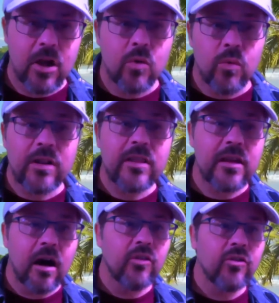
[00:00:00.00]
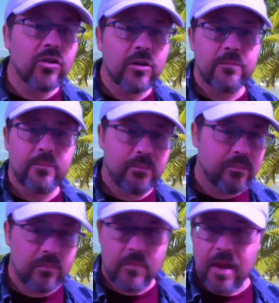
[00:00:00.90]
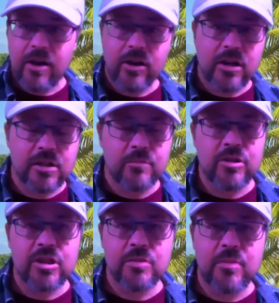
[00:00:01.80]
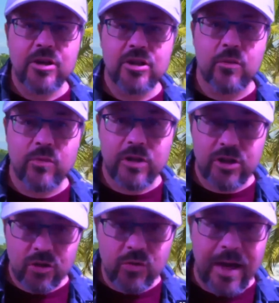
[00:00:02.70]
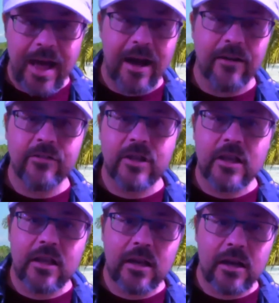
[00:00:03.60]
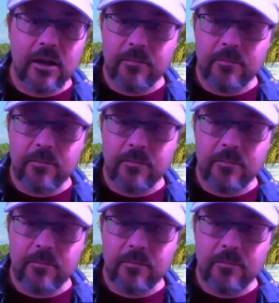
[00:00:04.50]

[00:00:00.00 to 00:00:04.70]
One of the other areas of participation that we do have, and